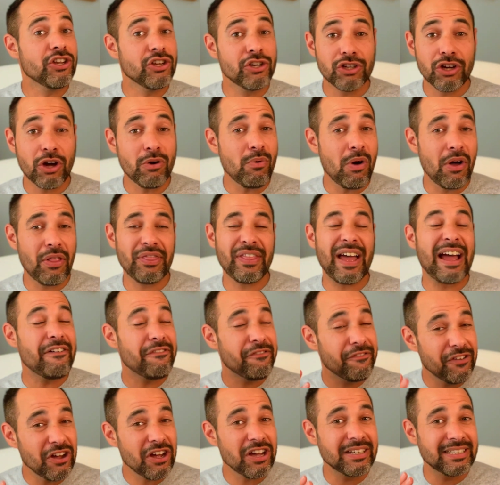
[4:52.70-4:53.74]
you don't want that
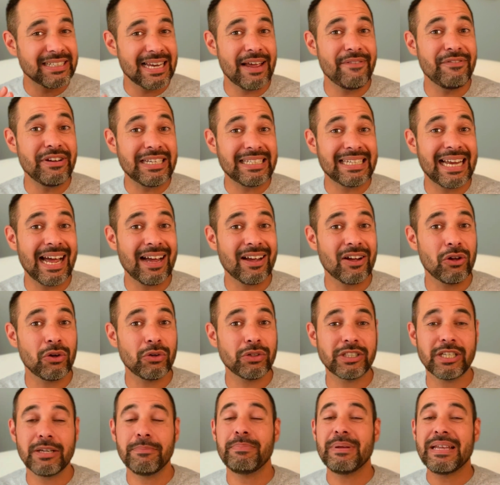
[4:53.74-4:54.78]
first heavy
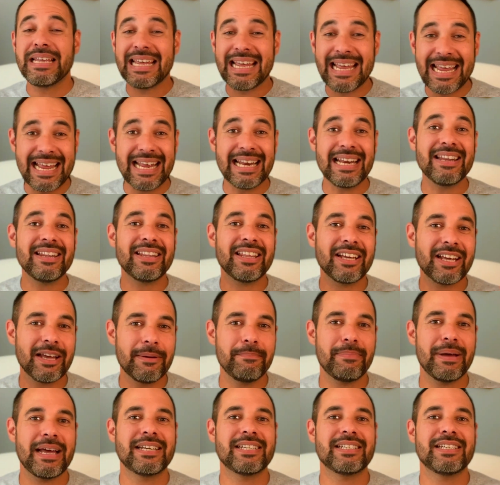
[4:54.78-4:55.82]
tackle to be in the
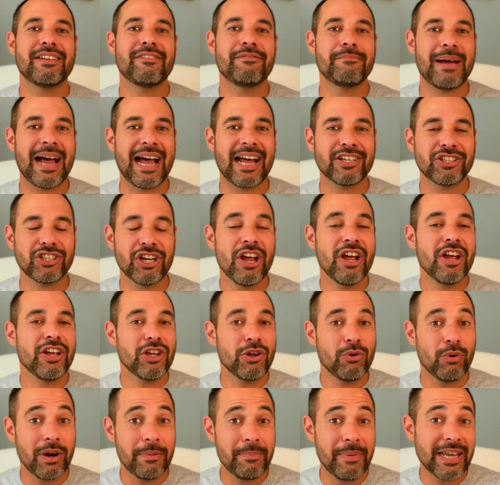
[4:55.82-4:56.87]
competitive match.
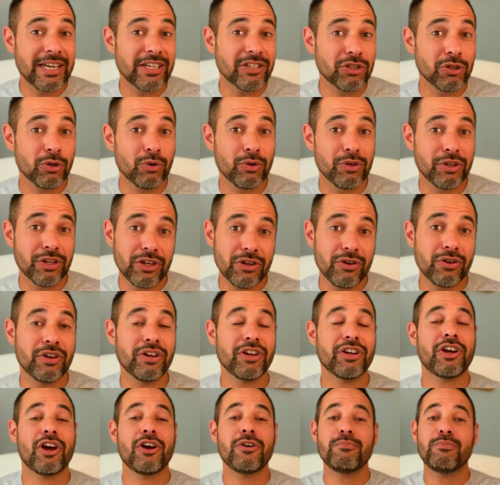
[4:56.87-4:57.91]
You want to make sure that you
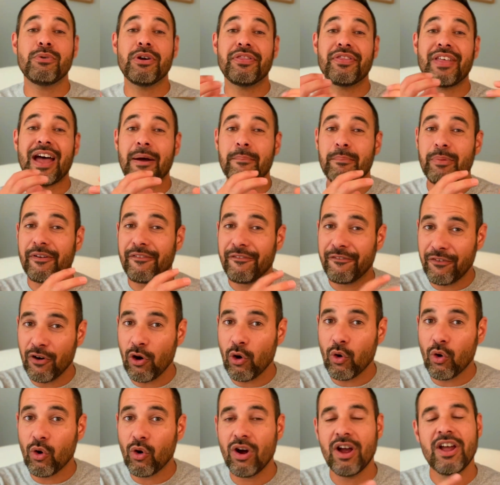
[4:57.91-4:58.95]
can cope with that
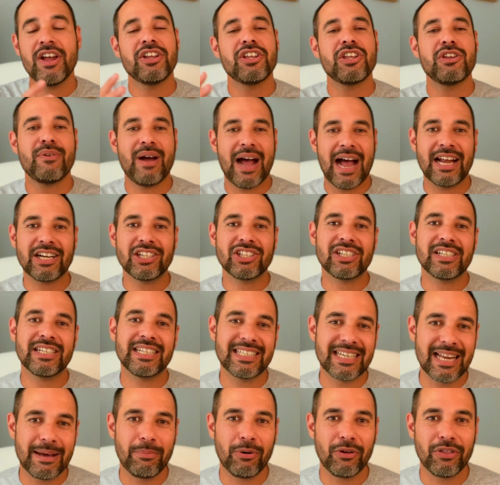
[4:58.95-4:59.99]
before you actually
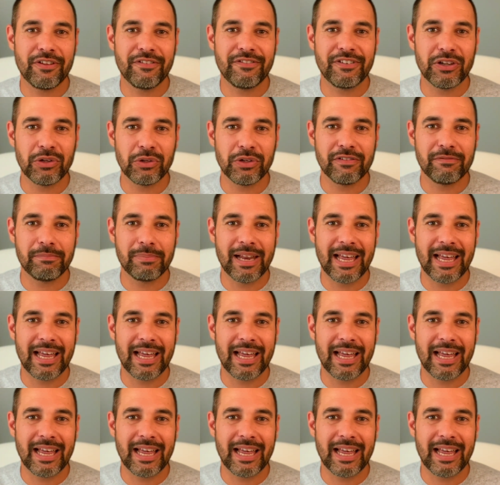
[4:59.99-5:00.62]
step on the field of